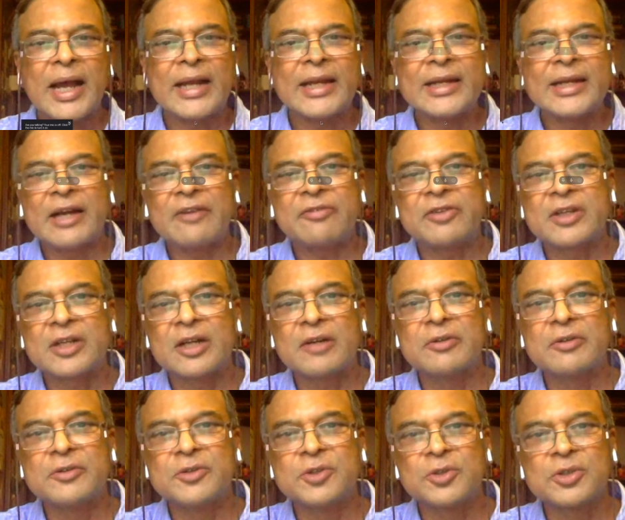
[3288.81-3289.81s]
And in
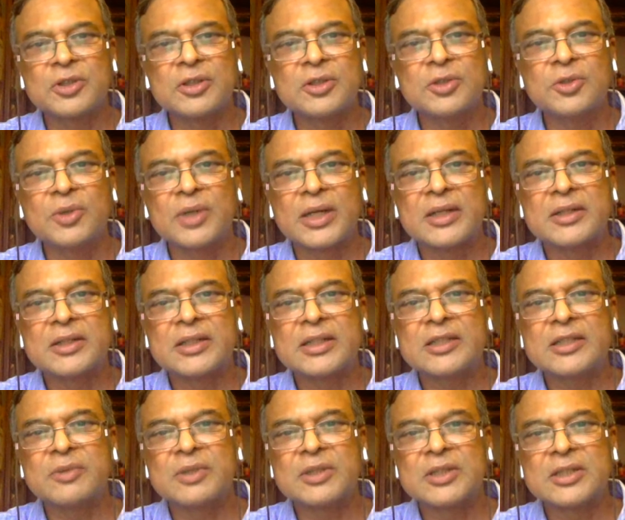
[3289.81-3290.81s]
Africa, we've chosen two
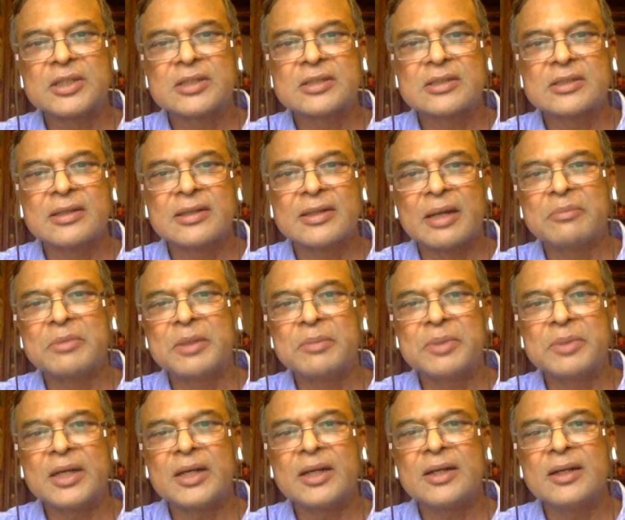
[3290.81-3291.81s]
countries, which is
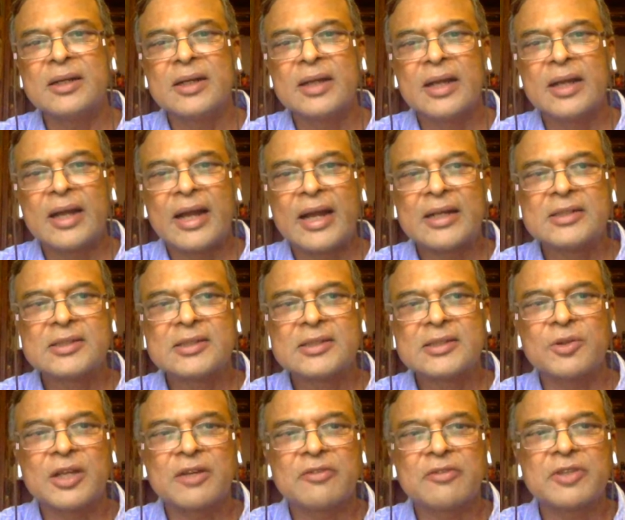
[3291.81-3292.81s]
Namibia and
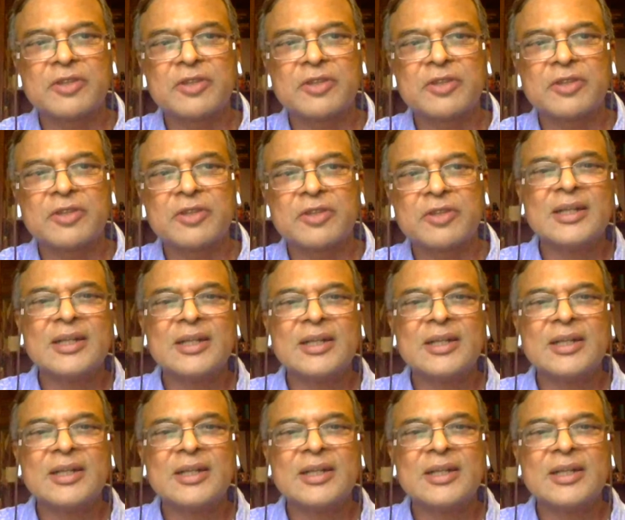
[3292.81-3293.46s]
South Africa.